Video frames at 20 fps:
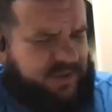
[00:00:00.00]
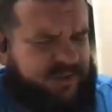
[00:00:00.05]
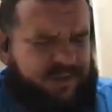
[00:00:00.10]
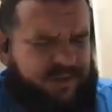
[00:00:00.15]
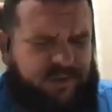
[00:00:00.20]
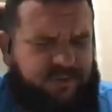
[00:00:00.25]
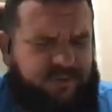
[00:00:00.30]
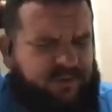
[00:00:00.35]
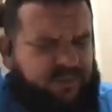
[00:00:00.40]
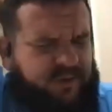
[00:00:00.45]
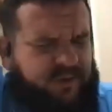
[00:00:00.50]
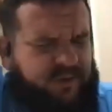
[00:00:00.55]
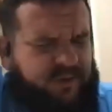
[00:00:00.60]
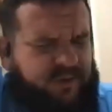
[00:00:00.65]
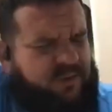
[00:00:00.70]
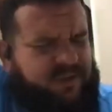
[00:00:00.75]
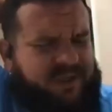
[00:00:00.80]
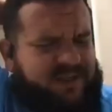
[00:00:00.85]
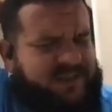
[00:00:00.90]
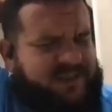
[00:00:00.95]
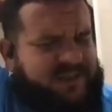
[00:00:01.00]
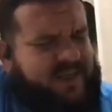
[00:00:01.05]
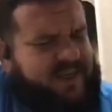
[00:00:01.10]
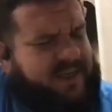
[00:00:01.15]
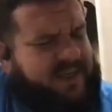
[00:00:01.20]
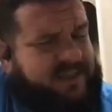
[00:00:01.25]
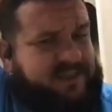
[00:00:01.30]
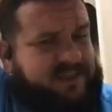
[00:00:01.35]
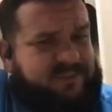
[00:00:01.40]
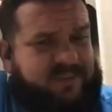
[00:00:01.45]
we already talked about when they
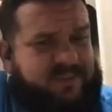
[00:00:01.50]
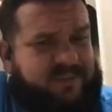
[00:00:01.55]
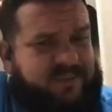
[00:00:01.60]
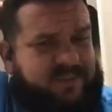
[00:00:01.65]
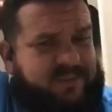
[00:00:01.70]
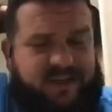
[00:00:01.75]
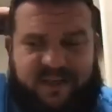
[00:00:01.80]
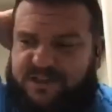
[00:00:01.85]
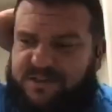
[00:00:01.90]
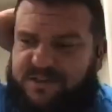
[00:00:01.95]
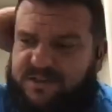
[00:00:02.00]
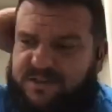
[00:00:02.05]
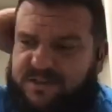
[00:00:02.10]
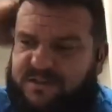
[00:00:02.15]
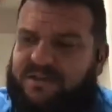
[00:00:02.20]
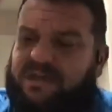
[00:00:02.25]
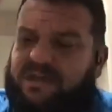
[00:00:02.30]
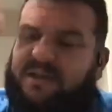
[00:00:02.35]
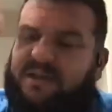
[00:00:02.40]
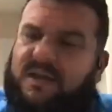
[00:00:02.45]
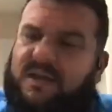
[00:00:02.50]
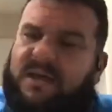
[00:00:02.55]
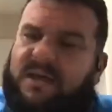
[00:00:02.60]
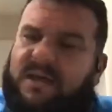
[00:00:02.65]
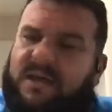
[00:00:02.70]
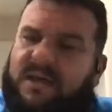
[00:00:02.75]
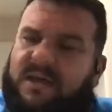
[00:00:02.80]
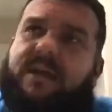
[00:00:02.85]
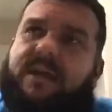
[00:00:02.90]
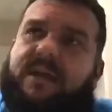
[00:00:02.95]
take these medications
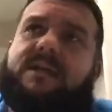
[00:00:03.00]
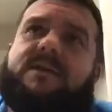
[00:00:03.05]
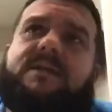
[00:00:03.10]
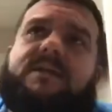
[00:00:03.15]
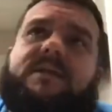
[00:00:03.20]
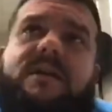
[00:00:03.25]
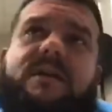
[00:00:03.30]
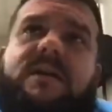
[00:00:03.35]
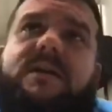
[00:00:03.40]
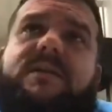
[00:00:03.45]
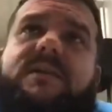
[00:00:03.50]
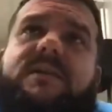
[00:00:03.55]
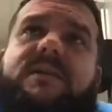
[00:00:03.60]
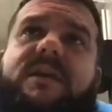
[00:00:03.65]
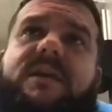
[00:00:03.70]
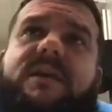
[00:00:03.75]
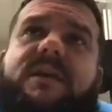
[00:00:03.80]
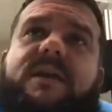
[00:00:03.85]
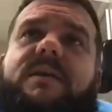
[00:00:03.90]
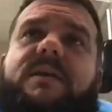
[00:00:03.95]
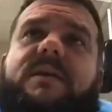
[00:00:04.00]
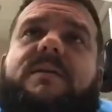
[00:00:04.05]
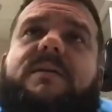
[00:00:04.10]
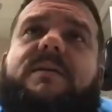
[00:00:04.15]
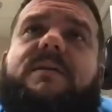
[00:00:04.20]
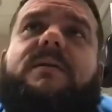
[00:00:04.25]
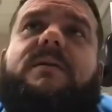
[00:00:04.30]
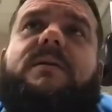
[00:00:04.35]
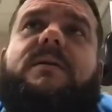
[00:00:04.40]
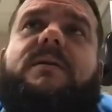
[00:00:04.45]
and
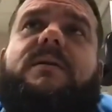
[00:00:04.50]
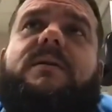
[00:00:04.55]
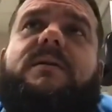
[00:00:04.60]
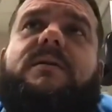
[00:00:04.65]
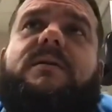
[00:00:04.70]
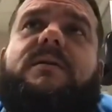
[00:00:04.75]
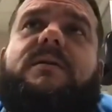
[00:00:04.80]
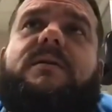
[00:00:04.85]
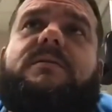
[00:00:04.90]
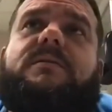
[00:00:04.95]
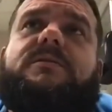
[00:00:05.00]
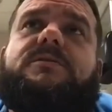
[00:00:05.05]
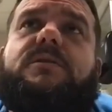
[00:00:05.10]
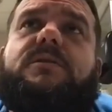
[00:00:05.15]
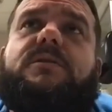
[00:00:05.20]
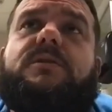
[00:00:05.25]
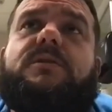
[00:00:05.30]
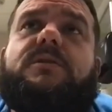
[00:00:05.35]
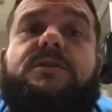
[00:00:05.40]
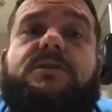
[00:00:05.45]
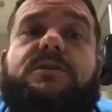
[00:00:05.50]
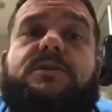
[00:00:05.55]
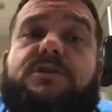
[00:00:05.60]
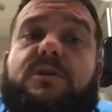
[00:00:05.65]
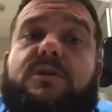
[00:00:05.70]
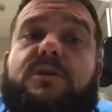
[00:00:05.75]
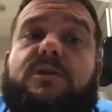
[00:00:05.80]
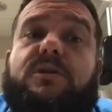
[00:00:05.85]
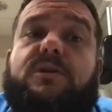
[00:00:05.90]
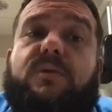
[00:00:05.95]
they're starting
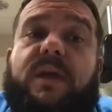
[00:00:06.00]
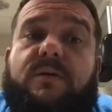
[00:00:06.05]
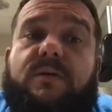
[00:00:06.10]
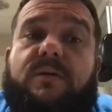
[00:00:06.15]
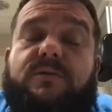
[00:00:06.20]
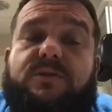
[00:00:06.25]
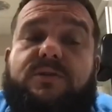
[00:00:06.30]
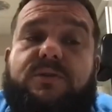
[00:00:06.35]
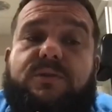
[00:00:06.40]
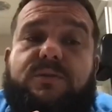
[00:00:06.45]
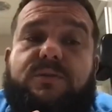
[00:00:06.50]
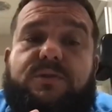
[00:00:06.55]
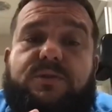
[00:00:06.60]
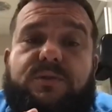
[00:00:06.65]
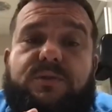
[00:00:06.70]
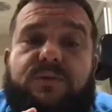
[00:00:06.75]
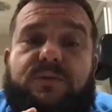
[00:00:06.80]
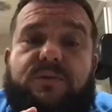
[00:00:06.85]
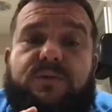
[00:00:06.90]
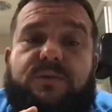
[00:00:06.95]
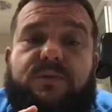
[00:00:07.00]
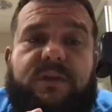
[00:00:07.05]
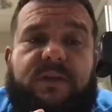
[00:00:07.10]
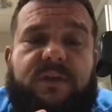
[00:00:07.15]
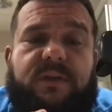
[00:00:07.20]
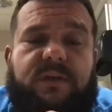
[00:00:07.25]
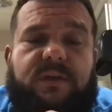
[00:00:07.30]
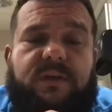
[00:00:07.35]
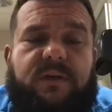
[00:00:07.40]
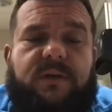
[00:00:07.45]
to slow down due to
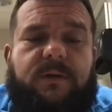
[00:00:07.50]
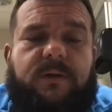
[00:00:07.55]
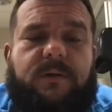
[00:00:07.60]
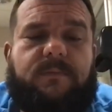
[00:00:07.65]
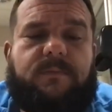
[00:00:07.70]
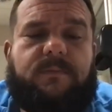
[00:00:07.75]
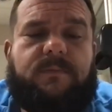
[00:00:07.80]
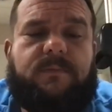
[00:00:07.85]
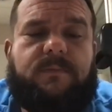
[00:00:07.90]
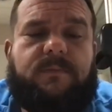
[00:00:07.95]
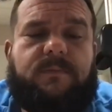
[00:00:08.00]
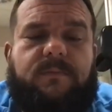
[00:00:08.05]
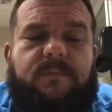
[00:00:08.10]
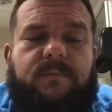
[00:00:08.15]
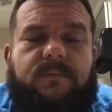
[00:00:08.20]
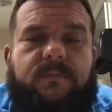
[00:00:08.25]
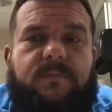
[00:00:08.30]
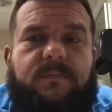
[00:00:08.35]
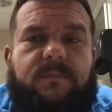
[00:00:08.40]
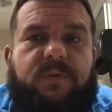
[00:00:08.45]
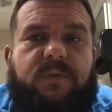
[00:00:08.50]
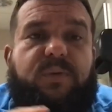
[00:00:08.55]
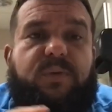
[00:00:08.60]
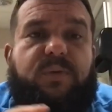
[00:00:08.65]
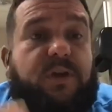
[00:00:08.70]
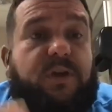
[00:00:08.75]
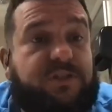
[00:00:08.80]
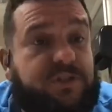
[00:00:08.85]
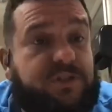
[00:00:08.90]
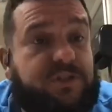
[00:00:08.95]
the
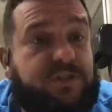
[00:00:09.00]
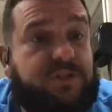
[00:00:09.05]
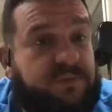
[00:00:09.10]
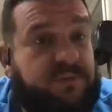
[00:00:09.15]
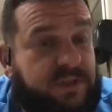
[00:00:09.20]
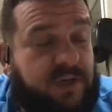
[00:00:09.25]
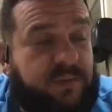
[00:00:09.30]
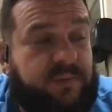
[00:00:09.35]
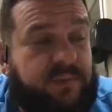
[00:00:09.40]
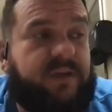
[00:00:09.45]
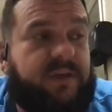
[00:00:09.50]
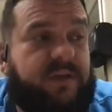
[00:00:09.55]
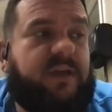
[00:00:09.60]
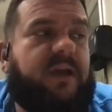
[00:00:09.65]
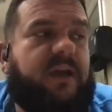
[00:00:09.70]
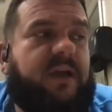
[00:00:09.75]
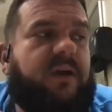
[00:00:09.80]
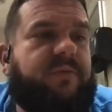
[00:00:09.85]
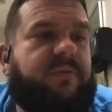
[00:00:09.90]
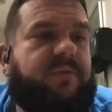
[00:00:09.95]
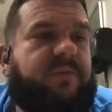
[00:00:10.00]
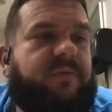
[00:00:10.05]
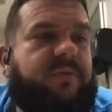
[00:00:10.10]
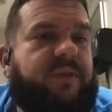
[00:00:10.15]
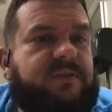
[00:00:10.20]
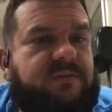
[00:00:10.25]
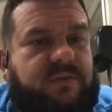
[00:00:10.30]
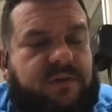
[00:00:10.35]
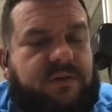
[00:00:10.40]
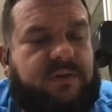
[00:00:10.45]
progression of the stomach, how
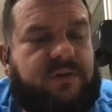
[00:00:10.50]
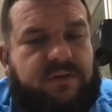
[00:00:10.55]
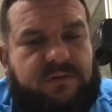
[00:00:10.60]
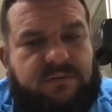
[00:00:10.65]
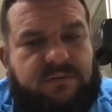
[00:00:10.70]
things